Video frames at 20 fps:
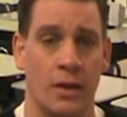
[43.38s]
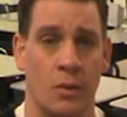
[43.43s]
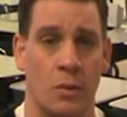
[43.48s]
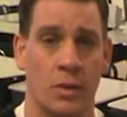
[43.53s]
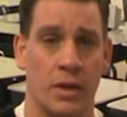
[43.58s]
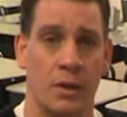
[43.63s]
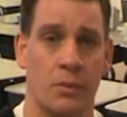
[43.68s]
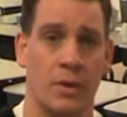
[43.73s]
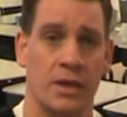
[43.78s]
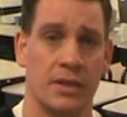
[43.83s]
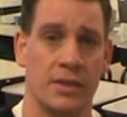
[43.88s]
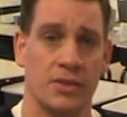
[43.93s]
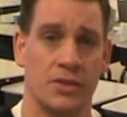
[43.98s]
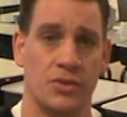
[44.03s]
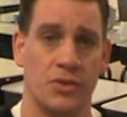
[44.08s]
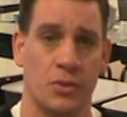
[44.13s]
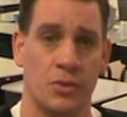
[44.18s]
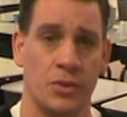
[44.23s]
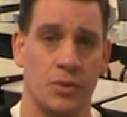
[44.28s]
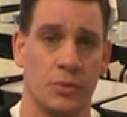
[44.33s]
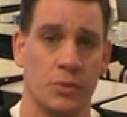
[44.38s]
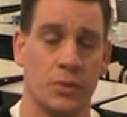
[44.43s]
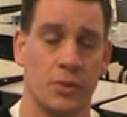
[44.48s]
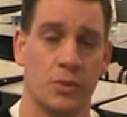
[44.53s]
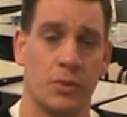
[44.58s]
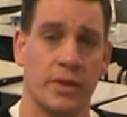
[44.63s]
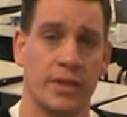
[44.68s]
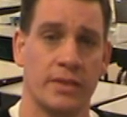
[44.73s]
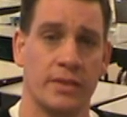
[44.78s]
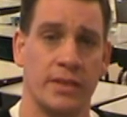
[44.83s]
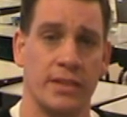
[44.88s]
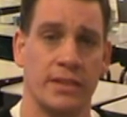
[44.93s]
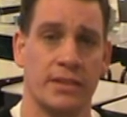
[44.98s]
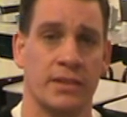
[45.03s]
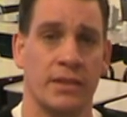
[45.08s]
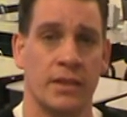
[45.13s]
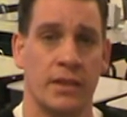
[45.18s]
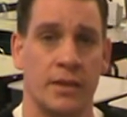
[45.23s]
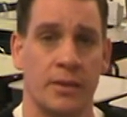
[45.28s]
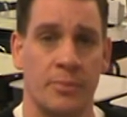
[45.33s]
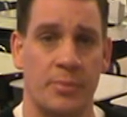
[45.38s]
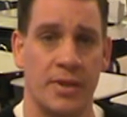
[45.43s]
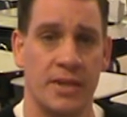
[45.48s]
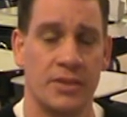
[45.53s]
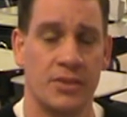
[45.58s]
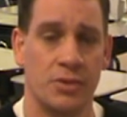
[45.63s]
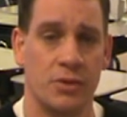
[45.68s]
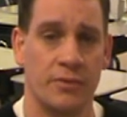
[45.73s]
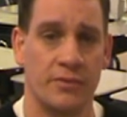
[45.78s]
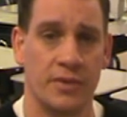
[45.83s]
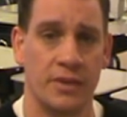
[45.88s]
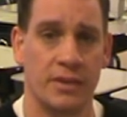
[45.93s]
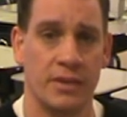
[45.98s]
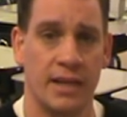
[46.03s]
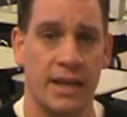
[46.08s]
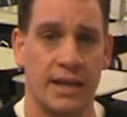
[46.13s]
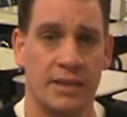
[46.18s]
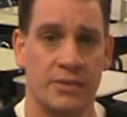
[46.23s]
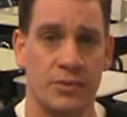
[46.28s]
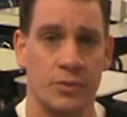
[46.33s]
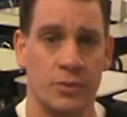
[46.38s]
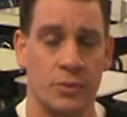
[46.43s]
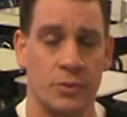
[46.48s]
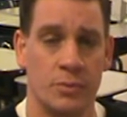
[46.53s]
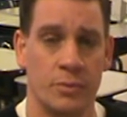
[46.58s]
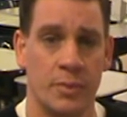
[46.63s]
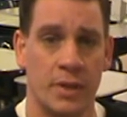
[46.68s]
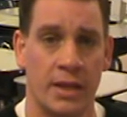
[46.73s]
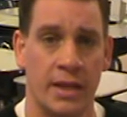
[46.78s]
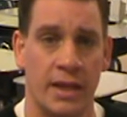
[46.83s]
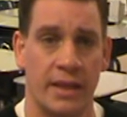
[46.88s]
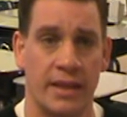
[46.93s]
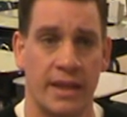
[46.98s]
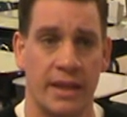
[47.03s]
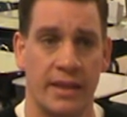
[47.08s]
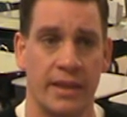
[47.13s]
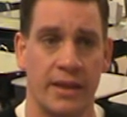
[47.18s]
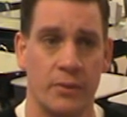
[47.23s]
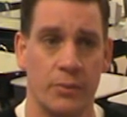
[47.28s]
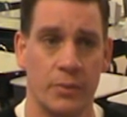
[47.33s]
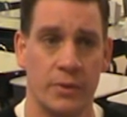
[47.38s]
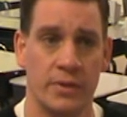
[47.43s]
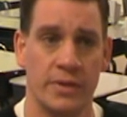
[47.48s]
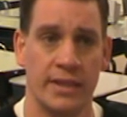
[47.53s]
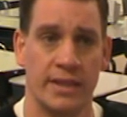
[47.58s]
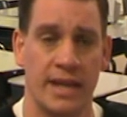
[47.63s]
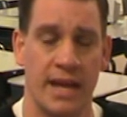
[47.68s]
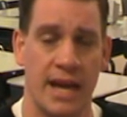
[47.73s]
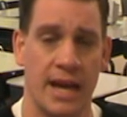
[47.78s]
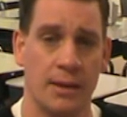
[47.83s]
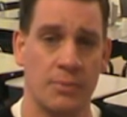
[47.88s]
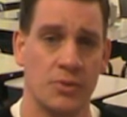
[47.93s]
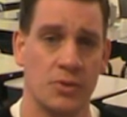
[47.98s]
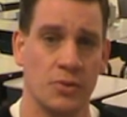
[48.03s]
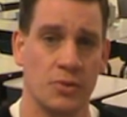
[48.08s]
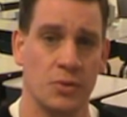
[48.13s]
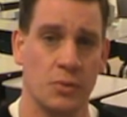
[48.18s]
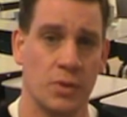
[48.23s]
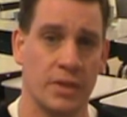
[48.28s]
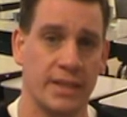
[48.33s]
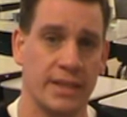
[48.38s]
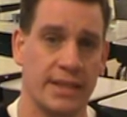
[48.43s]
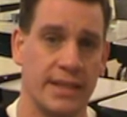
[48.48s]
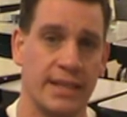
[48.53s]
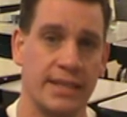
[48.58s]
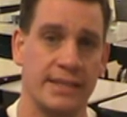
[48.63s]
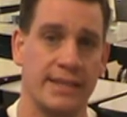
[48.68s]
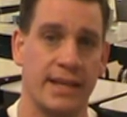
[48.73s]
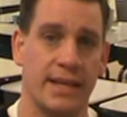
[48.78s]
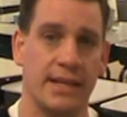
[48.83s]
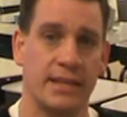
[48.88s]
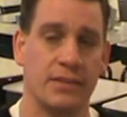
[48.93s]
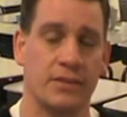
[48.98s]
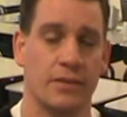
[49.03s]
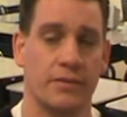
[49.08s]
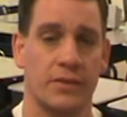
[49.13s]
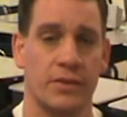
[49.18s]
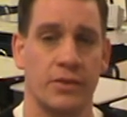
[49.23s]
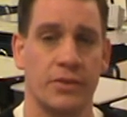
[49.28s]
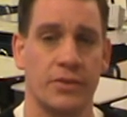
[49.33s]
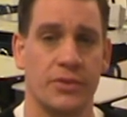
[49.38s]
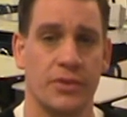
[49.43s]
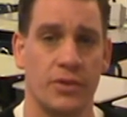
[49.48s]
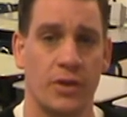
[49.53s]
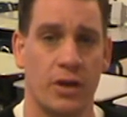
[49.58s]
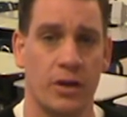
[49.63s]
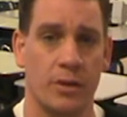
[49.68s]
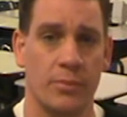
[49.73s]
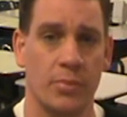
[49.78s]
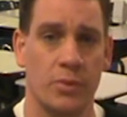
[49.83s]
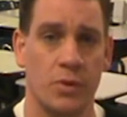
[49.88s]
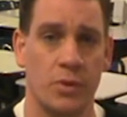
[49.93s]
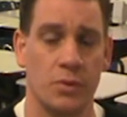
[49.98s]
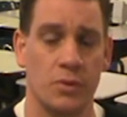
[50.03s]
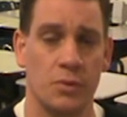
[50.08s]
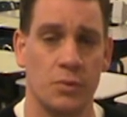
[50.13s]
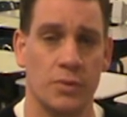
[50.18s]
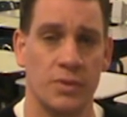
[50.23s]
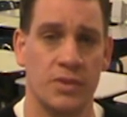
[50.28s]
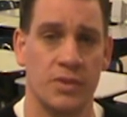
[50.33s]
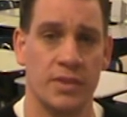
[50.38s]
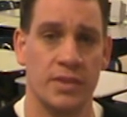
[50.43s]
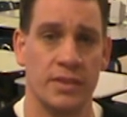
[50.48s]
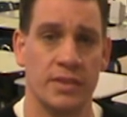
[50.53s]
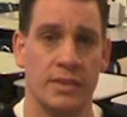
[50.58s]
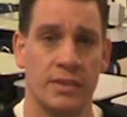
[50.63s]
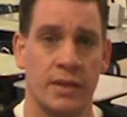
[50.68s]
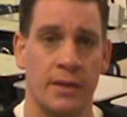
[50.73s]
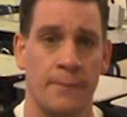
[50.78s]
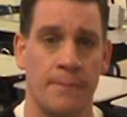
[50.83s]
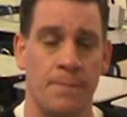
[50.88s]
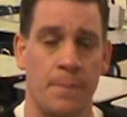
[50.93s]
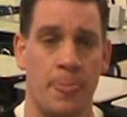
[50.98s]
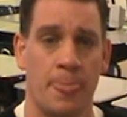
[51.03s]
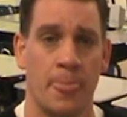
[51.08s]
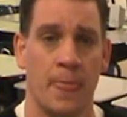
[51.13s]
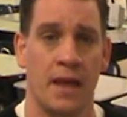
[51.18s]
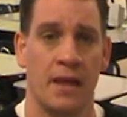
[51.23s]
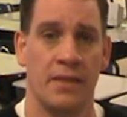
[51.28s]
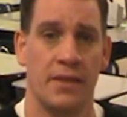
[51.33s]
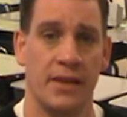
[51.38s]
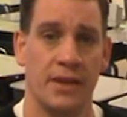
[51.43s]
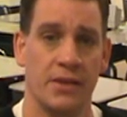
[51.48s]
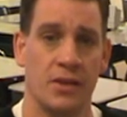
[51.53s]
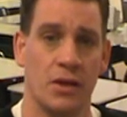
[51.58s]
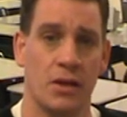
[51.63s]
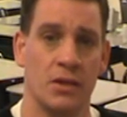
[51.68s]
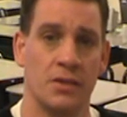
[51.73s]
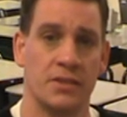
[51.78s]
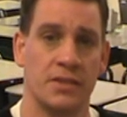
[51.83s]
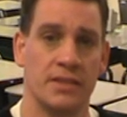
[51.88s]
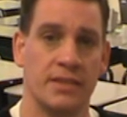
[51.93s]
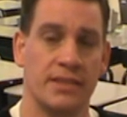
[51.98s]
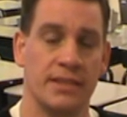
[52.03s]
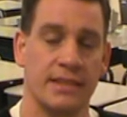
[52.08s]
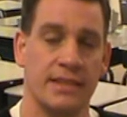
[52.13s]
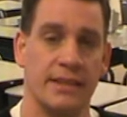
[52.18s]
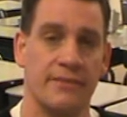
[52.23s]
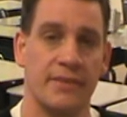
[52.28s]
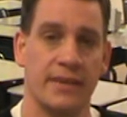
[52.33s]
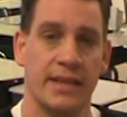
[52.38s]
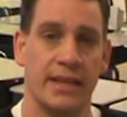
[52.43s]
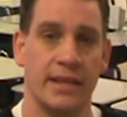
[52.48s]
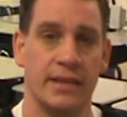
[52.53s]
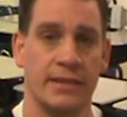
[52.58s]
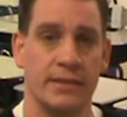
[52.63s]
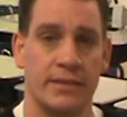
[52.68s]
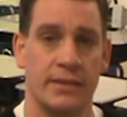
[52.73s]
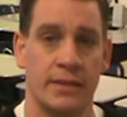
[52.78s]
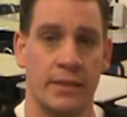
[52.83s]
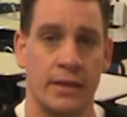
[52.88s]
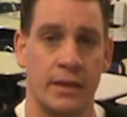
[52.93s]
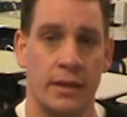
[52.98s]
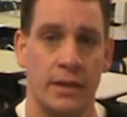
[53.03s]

what I wanted to show you real quickly is a picture of a classroom that I think really captures one of the key tenets of the Nurtured Heart approach, which is the adults, the significant